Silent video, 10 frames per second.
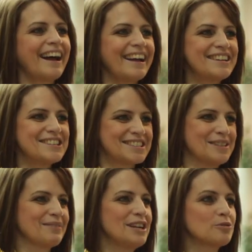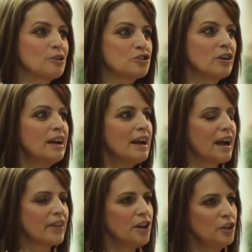it just seemed like torture.
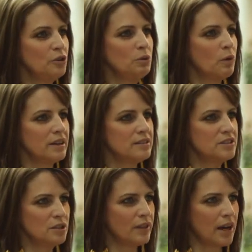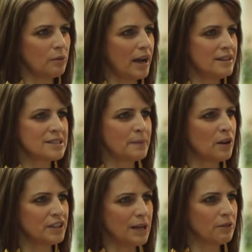I thought, who would want to do that? I didn't
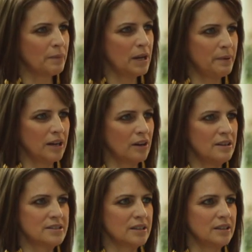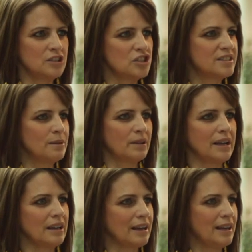spend all day with my parents, and it just seemed
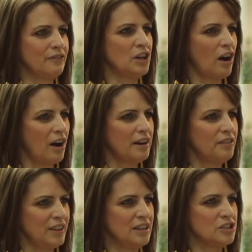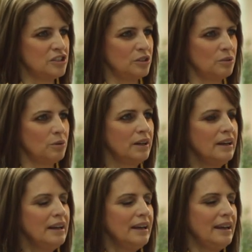like kind of an odd thing to do.
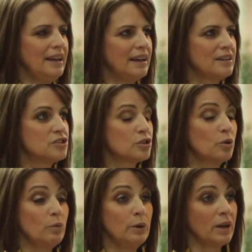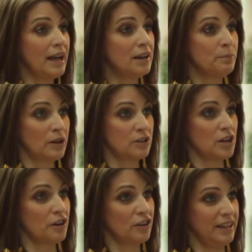And so we went ahead and put our
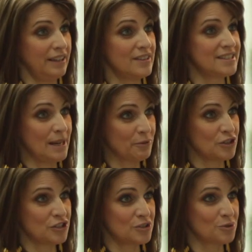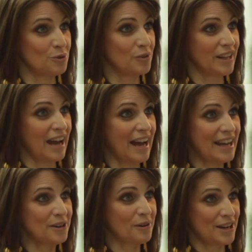daughter in the same Christian school that
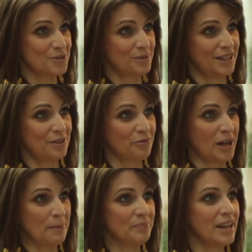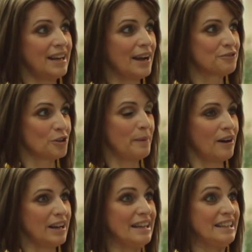I graduated from. And after
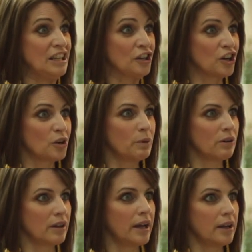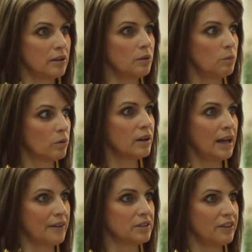about a year, we were like, we're
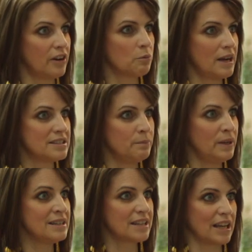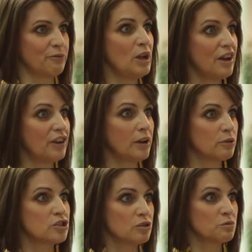going to have to live on rice and beans. Like, if we have
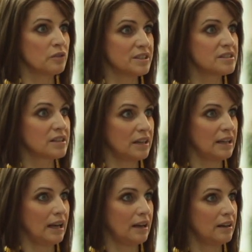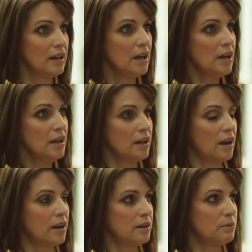other children, this is going to get
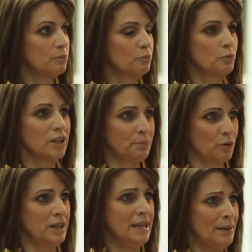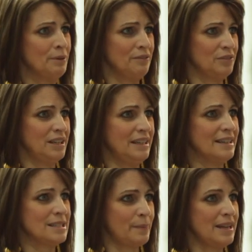uh, really
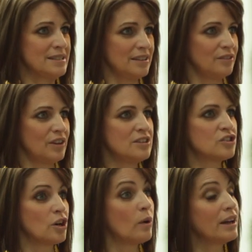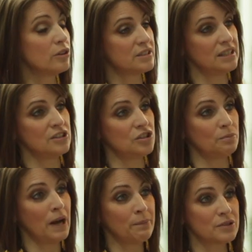prohibitively expensive. And so I looked
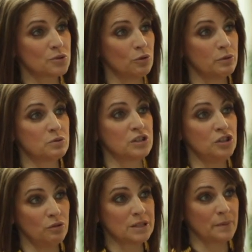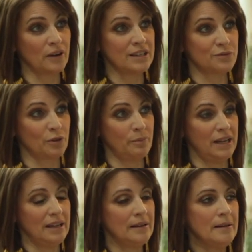into public school, which was a new experience for
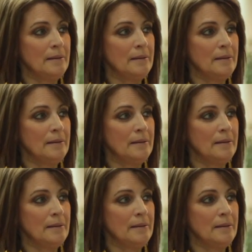me.